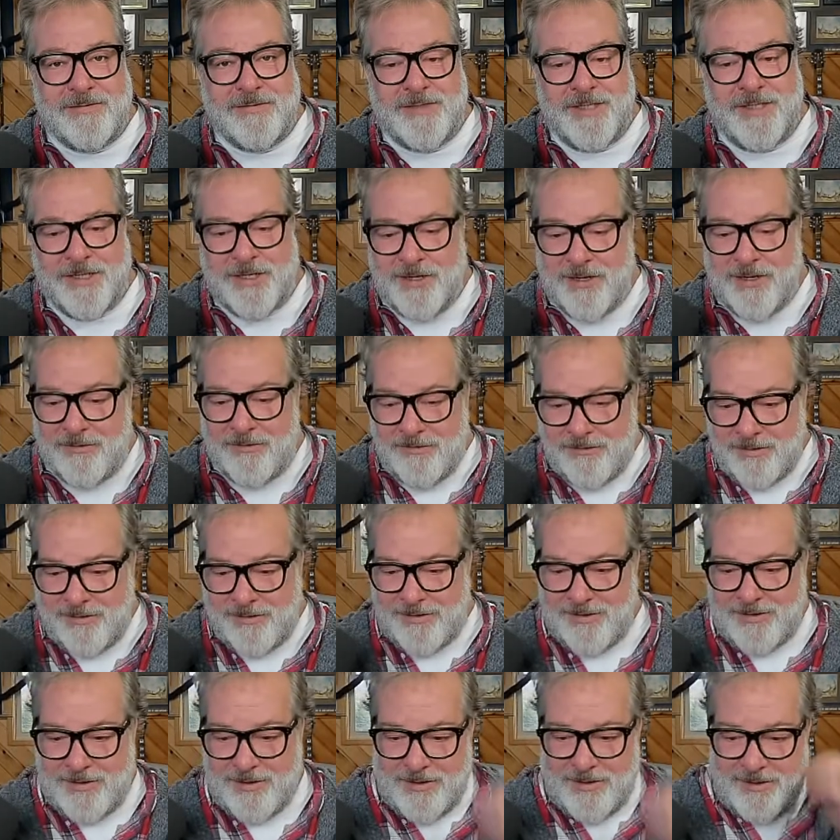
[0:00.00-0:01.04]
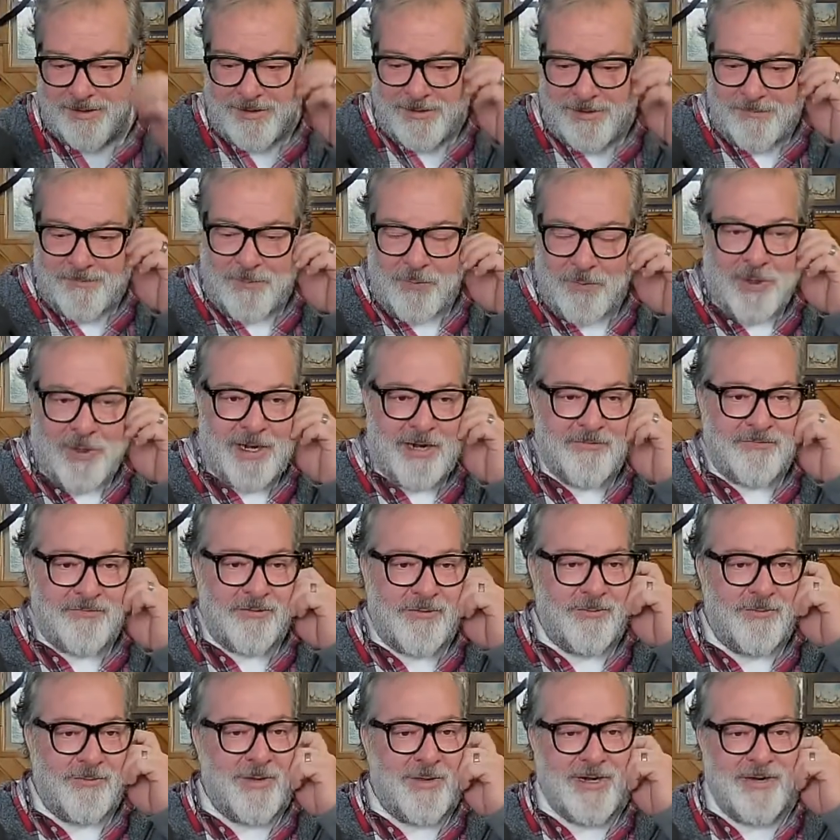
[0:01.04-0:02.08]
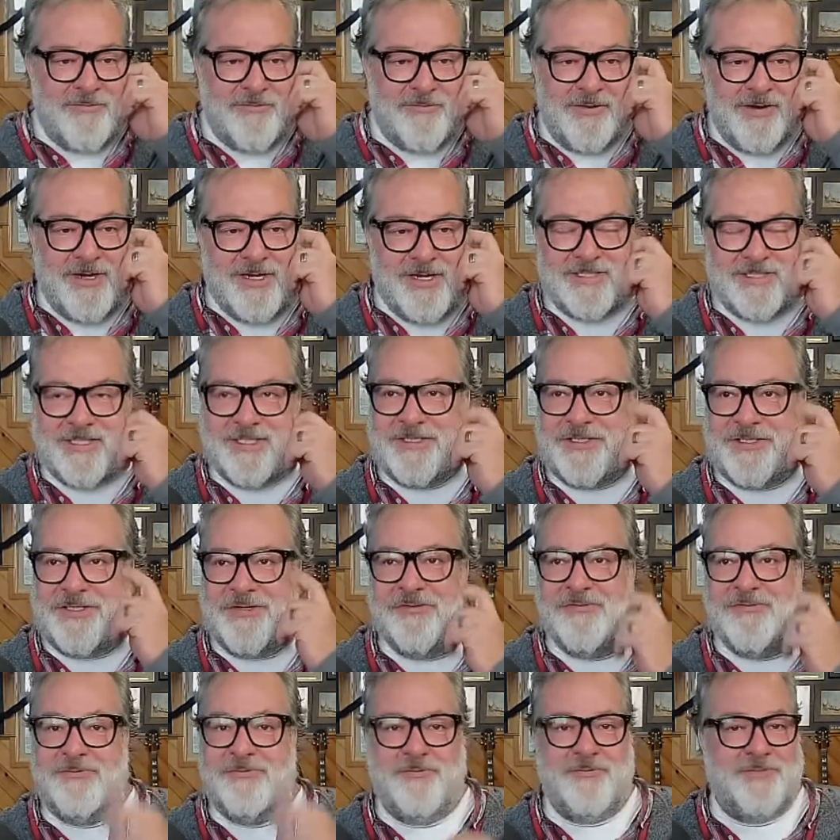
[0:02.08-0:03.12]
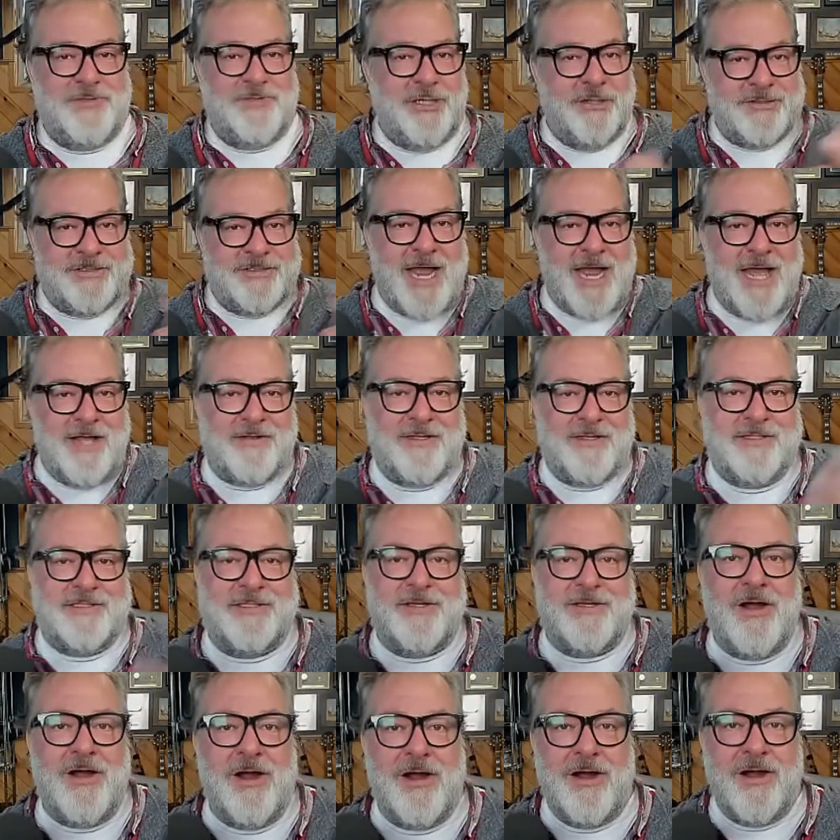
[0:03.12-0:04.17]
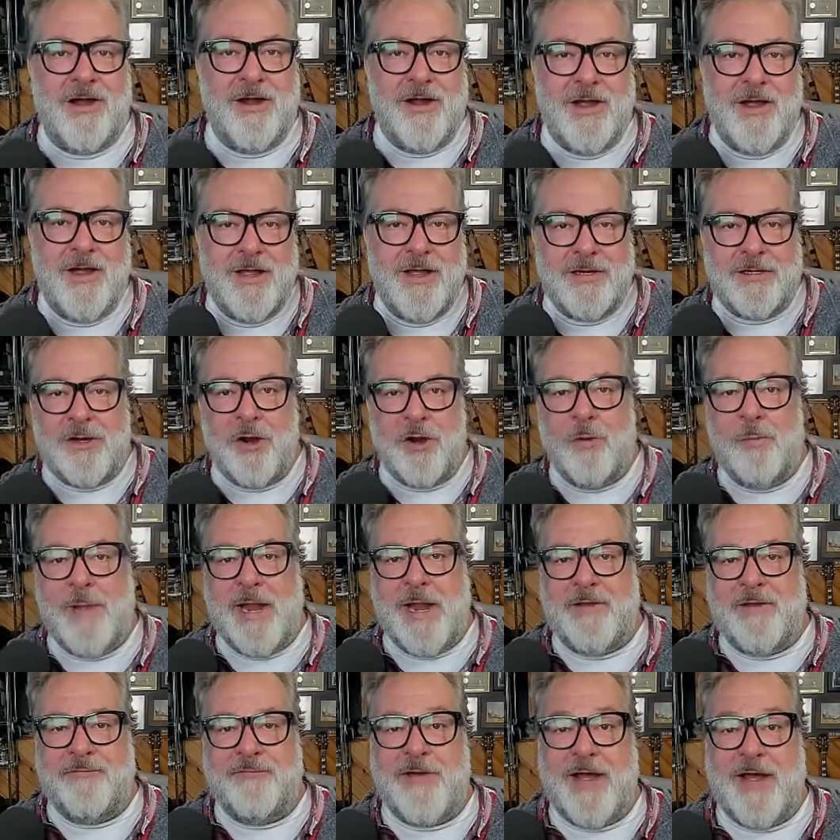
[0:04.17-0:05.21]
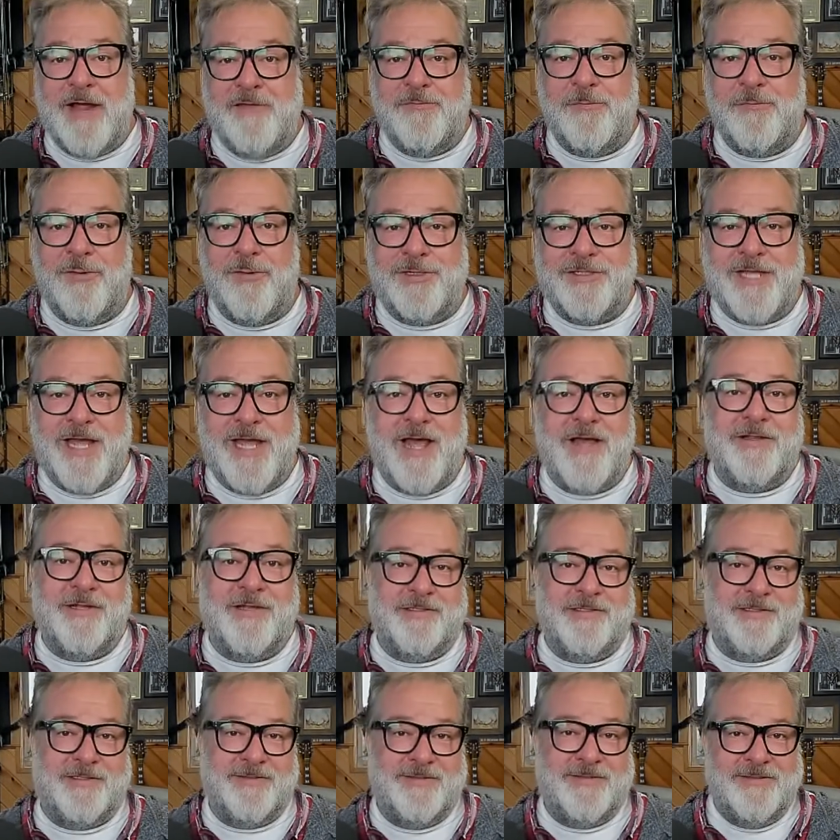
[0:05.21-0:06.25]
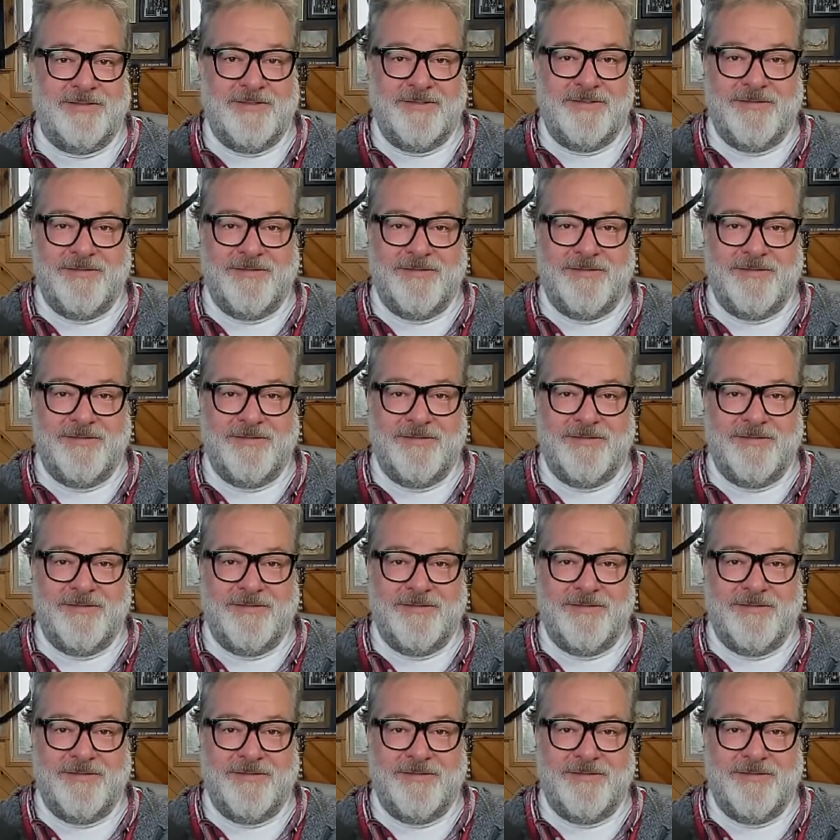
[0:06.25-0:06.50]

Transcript: You know? Whatever it is that your talents are, go make 5 more talents.